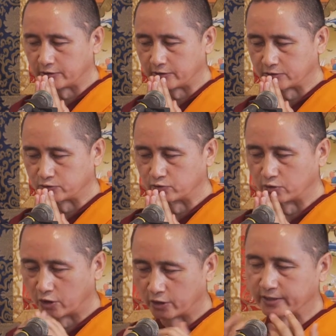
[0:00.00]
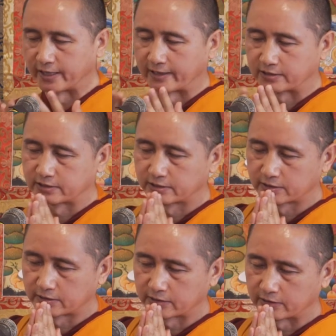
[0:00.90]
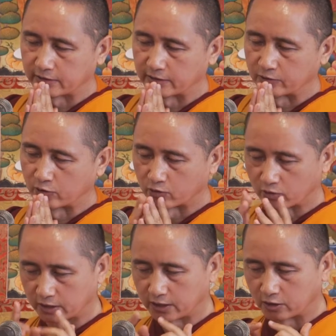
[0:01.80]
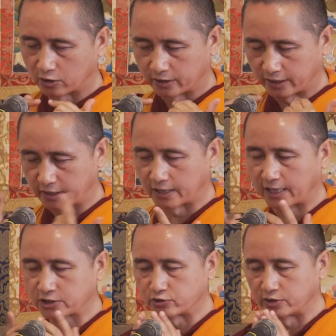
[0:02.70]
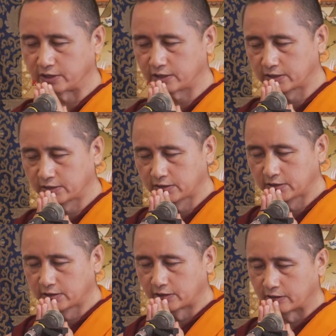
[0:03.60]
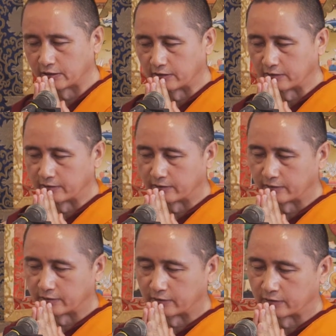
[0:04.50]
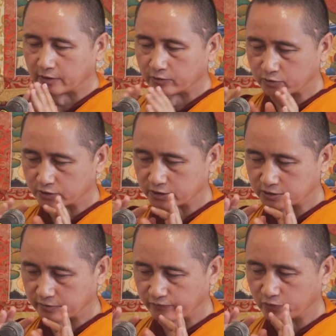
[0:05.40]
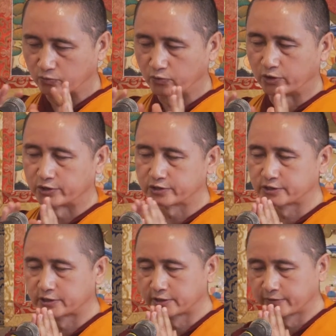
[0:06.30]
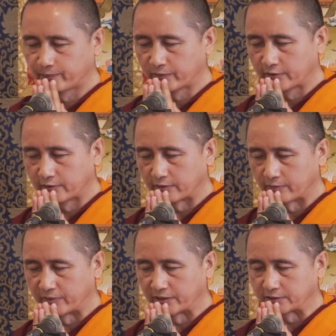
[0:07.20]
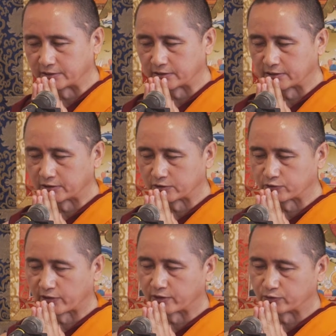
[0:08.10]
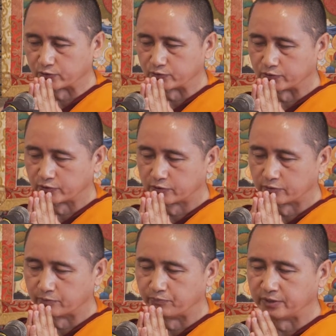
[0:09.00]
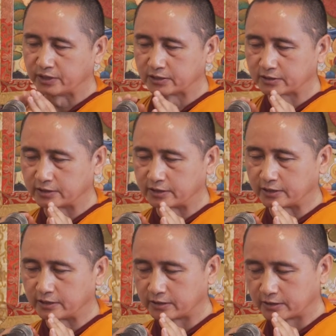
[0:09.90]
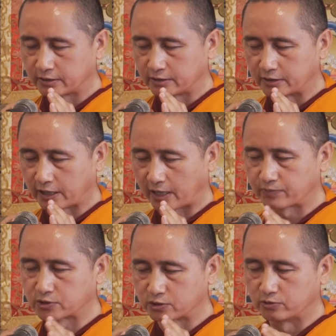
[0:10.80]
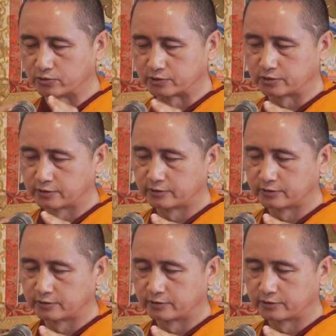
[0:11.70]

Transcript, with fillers: is to learn that. And not only learn intellectually, uh, uh, not just a few words, but try to bring the the absolute